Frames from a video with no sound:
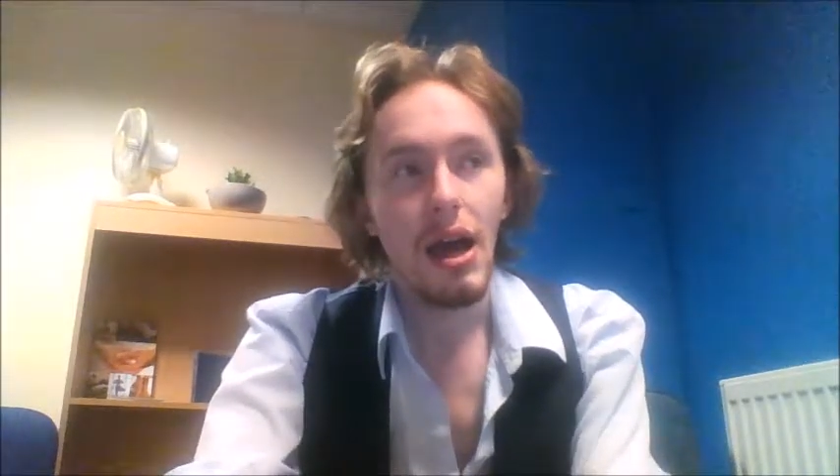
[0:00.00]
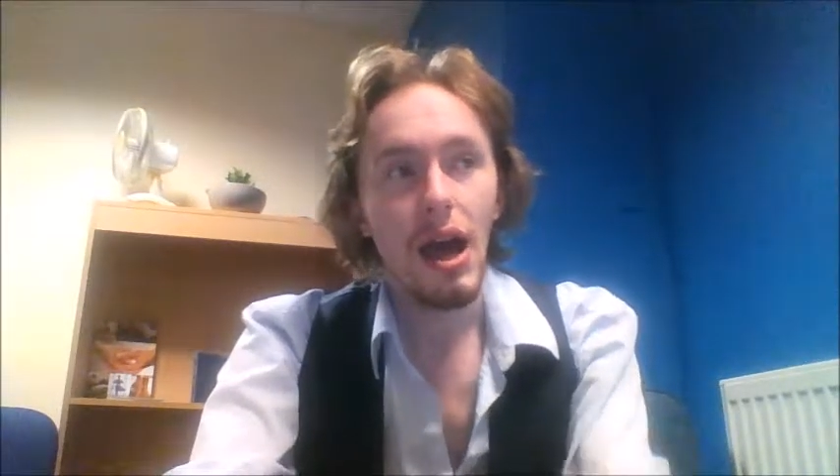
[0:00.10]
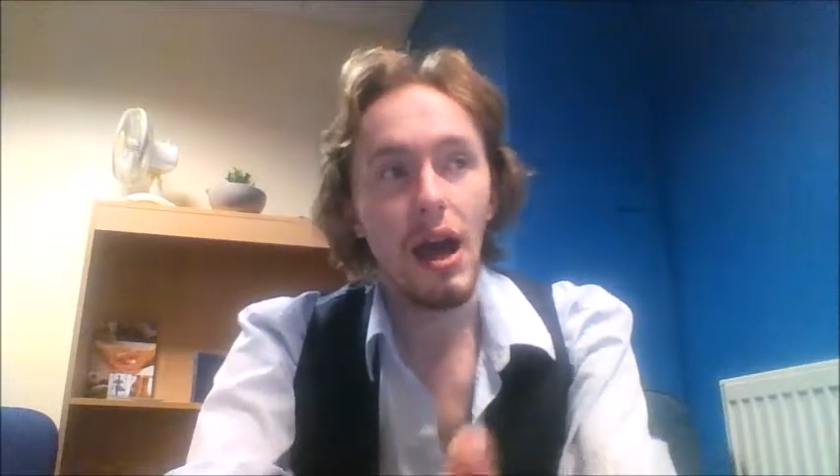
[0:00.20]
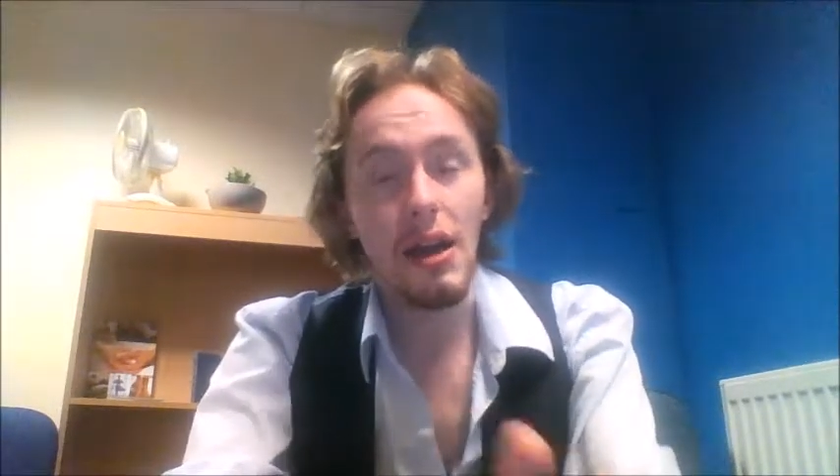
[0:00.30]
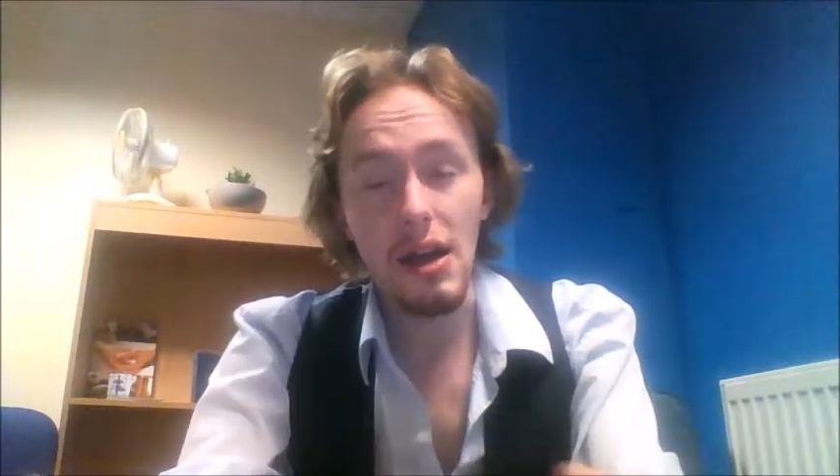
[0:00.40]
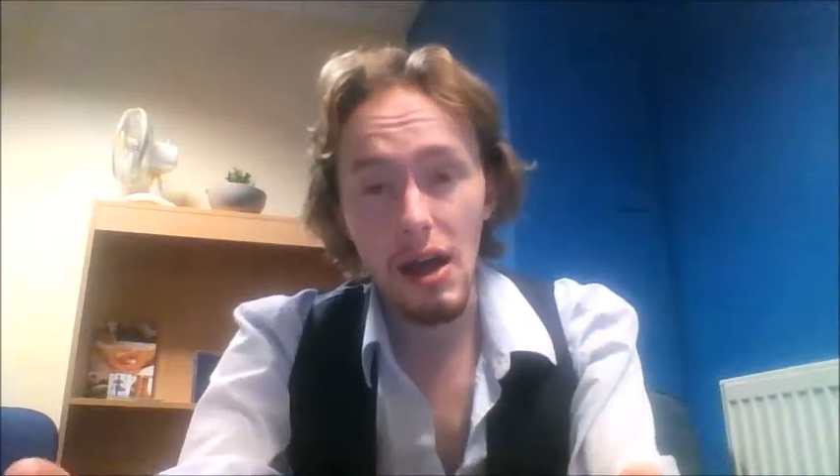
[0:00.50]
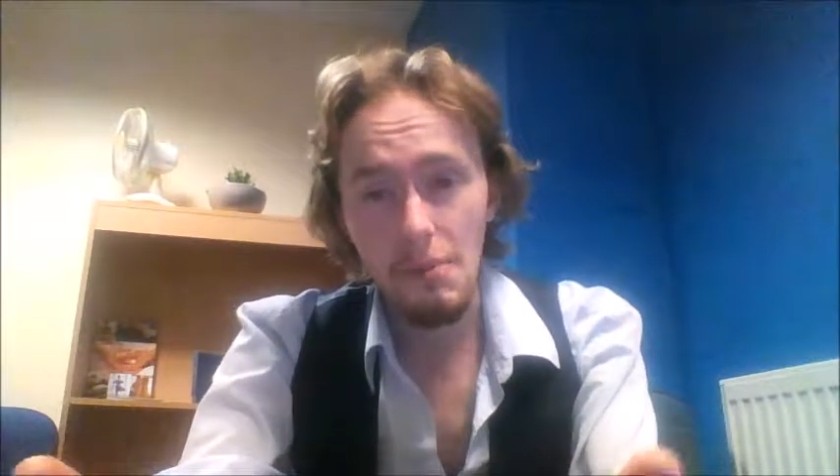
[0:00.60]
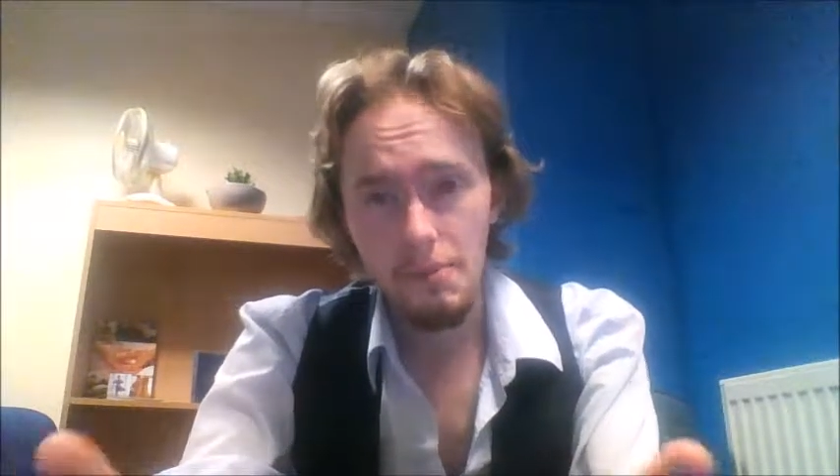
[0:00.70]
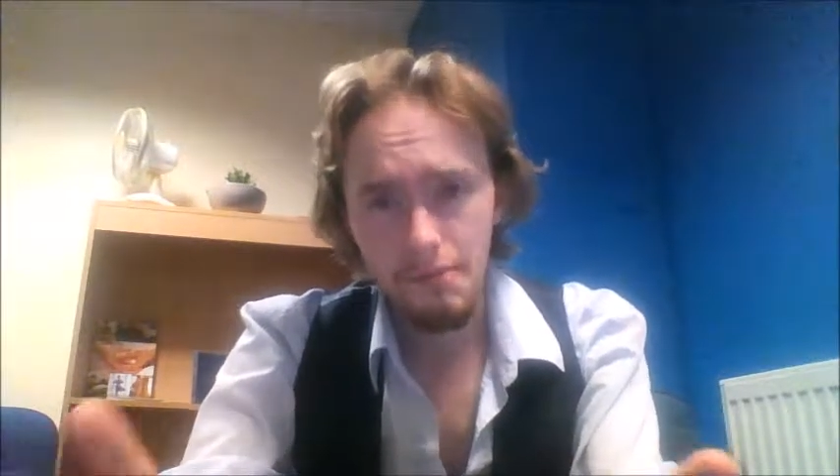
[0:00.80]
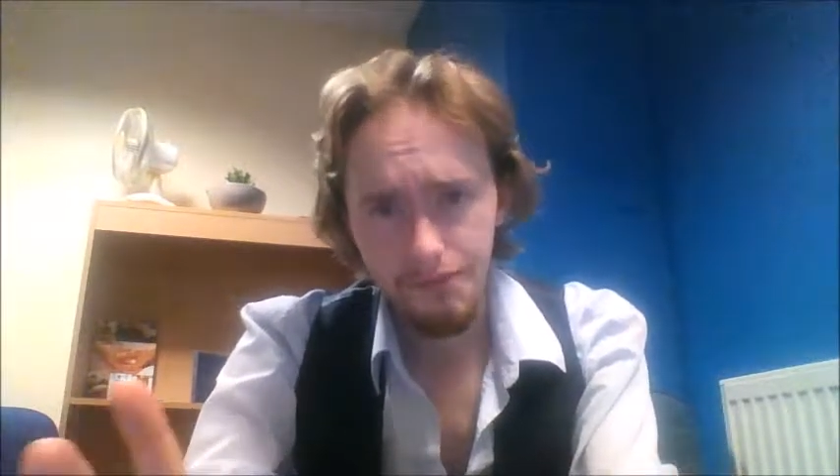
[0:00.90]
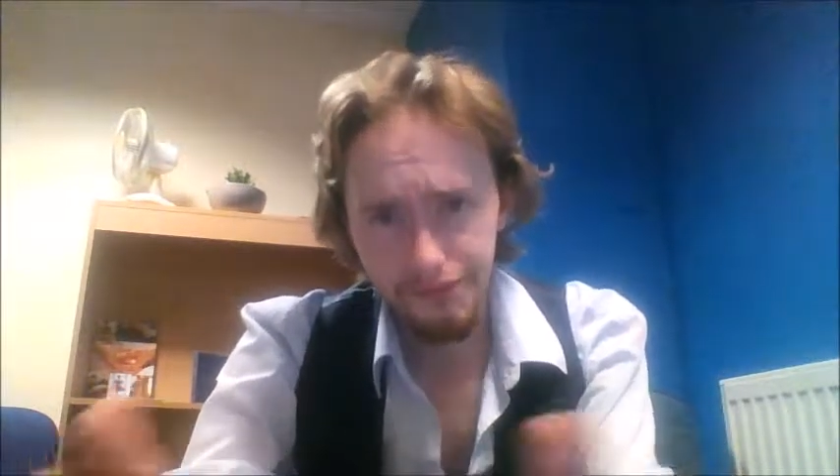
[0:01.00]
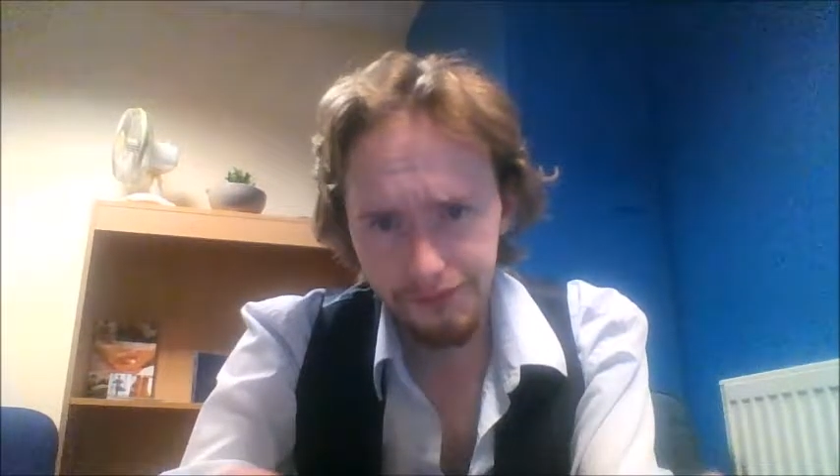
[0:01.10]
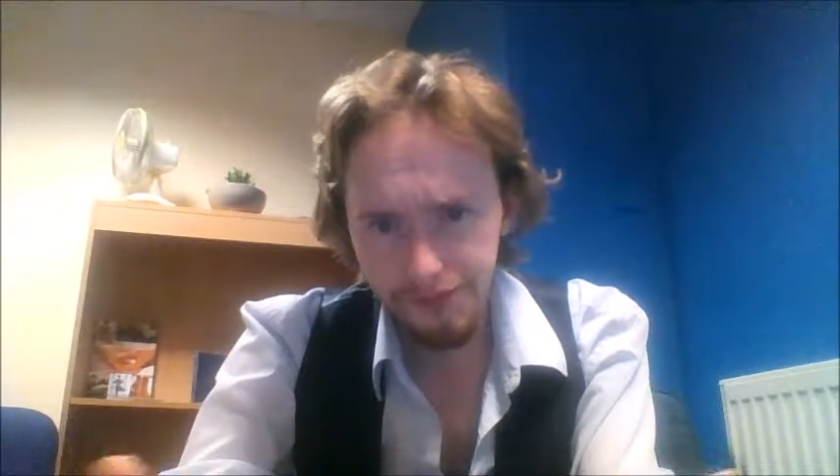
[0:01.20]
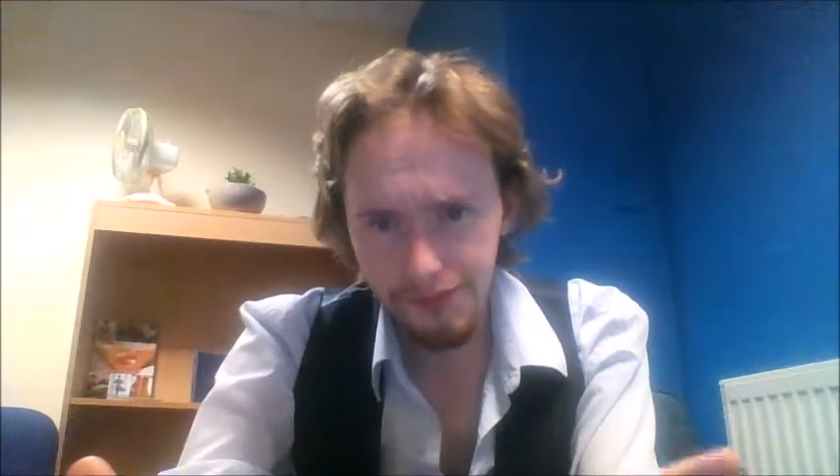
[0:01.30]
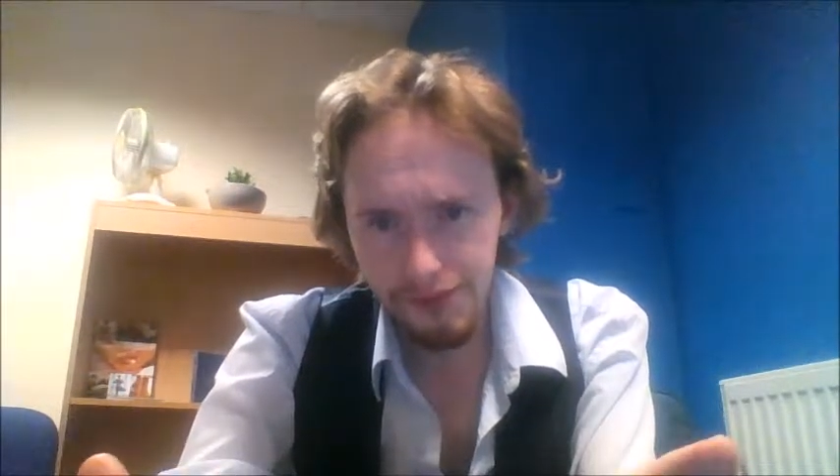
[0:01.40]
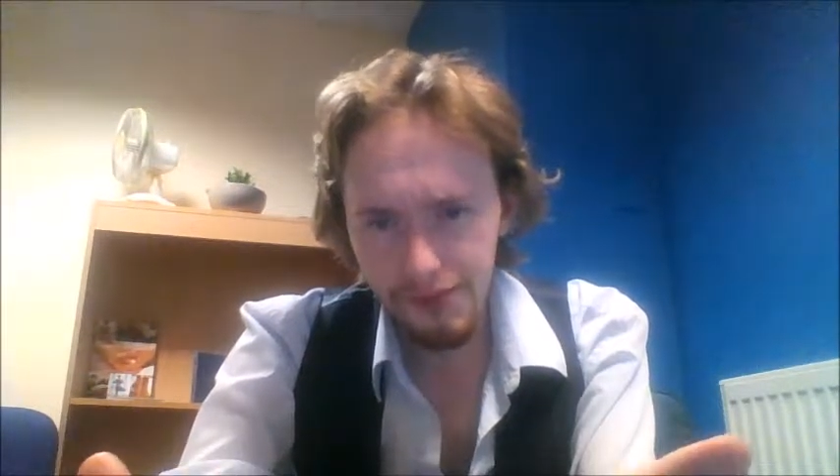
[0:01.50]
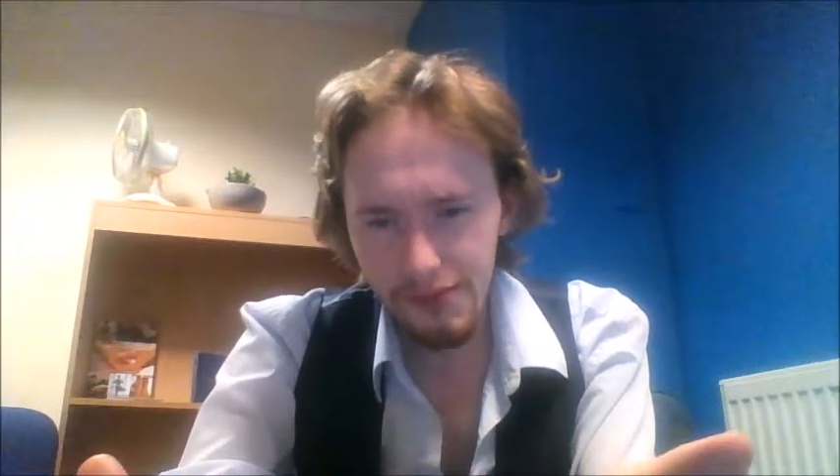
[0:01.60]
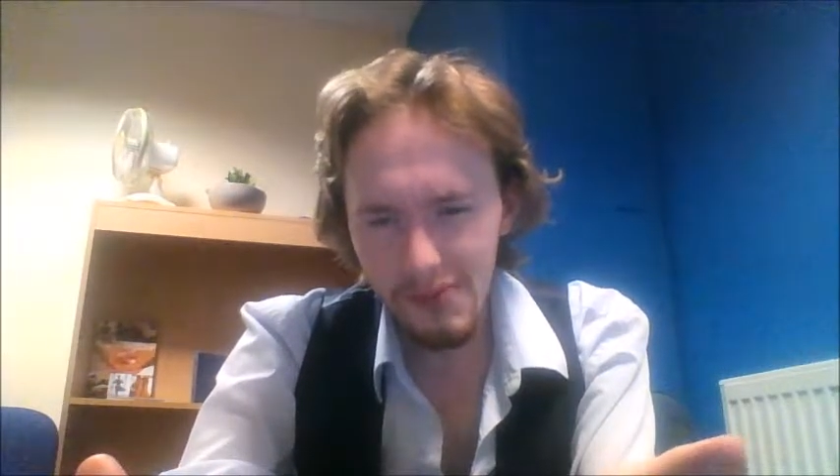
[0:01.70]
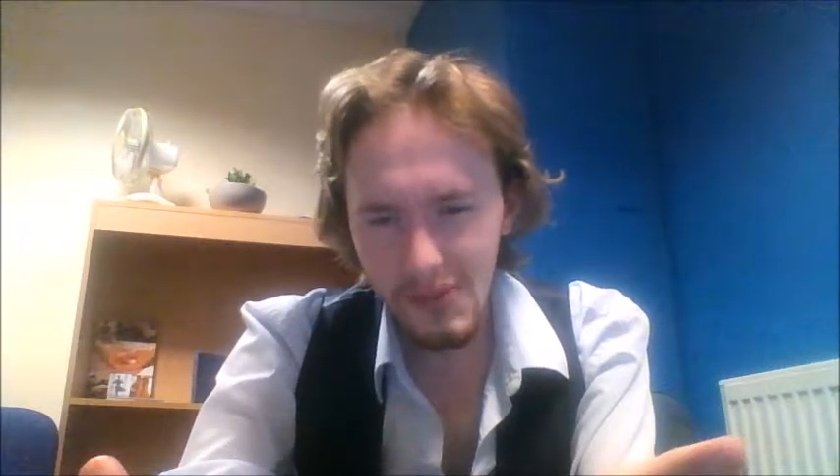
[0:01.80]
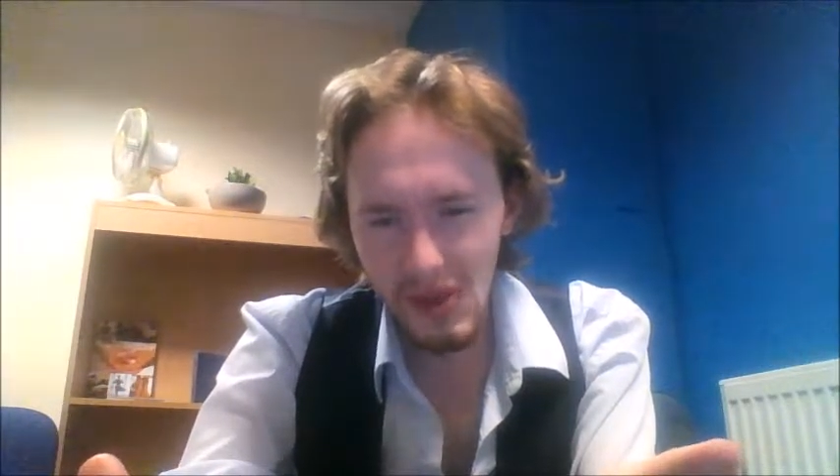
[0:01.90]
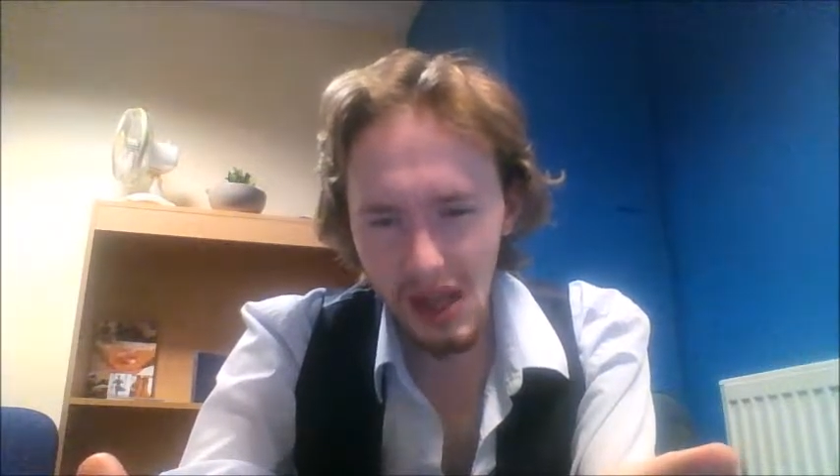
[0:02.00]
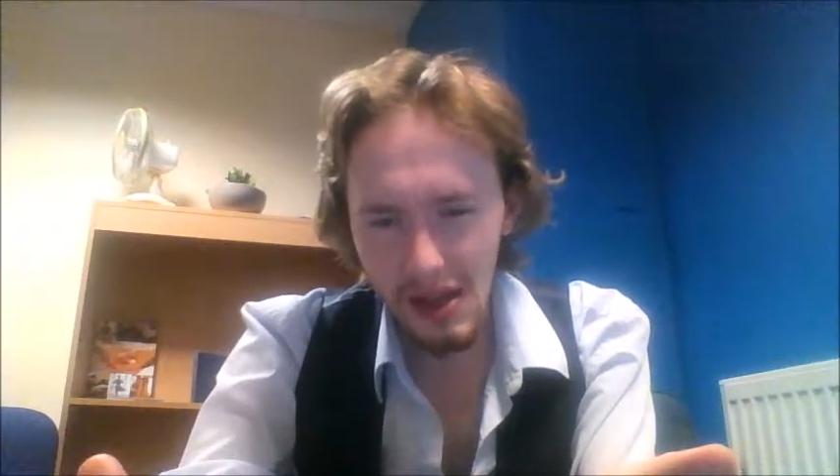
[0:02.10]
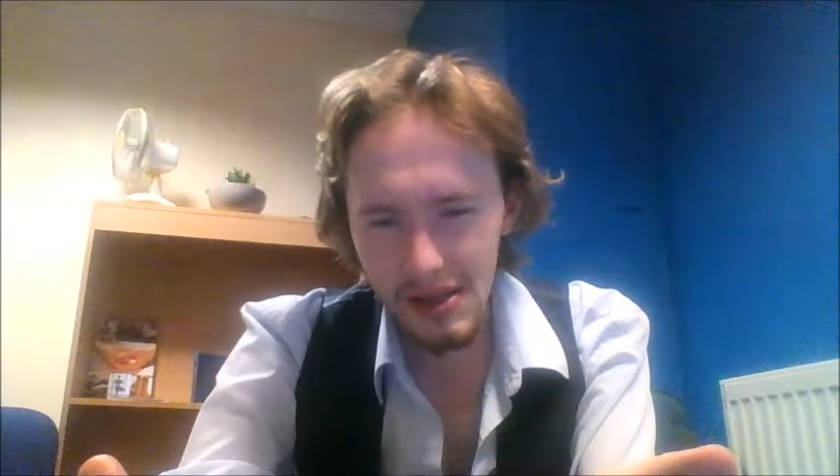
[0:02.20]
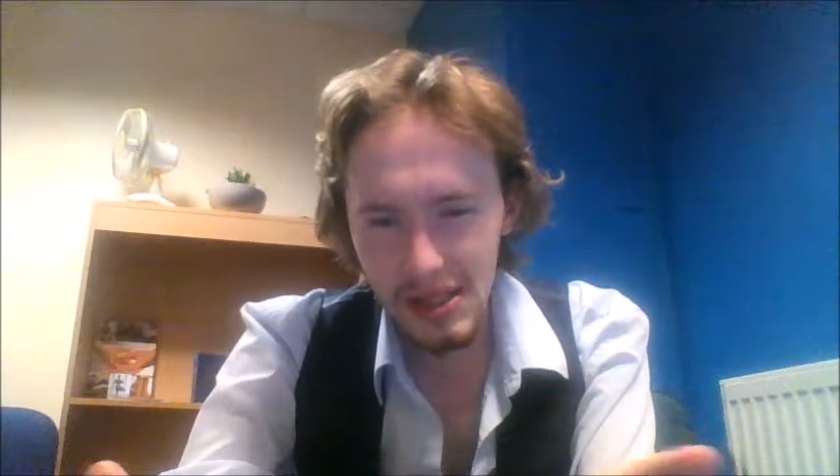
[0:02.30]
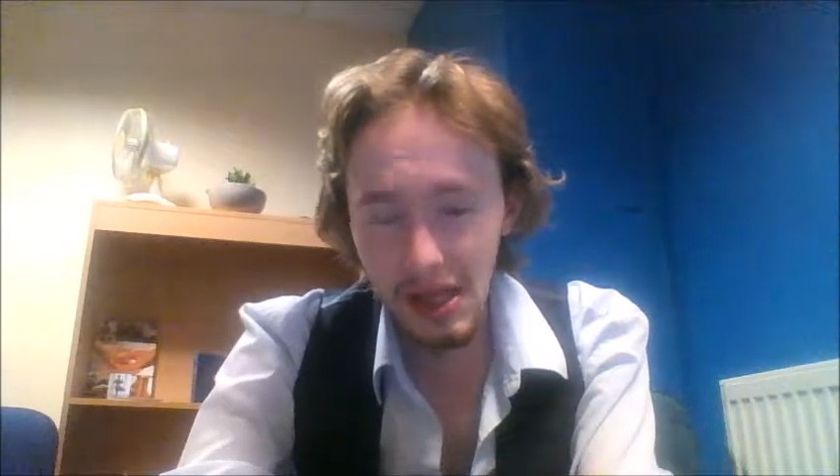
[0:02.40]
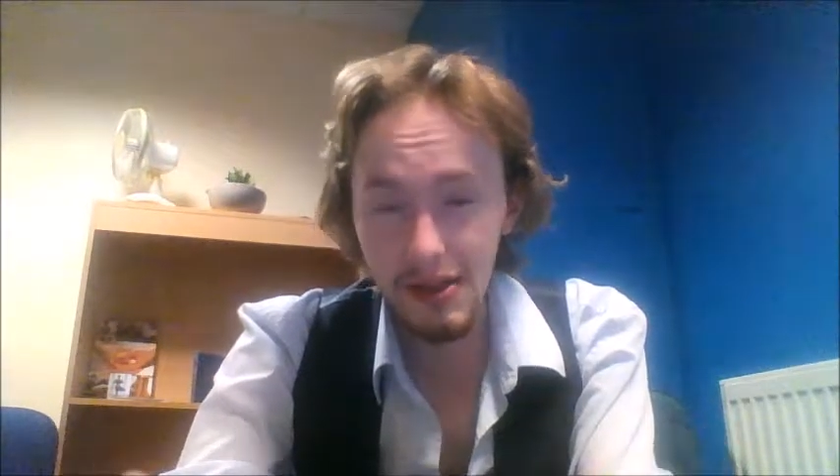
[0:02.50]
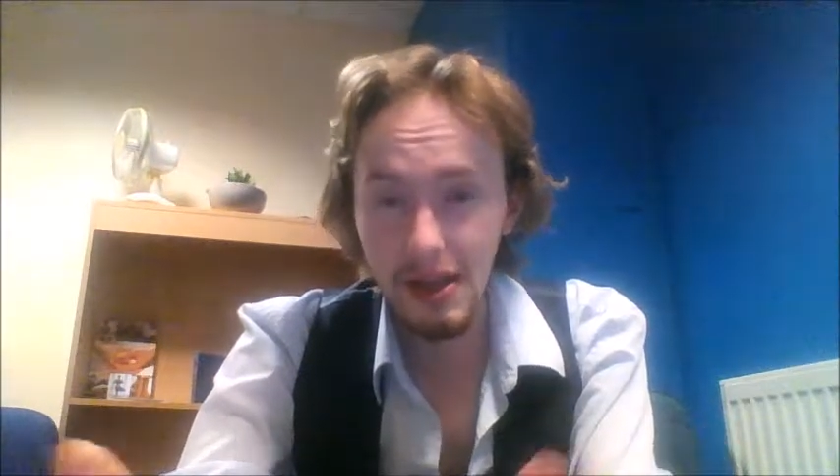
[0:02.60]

I um starting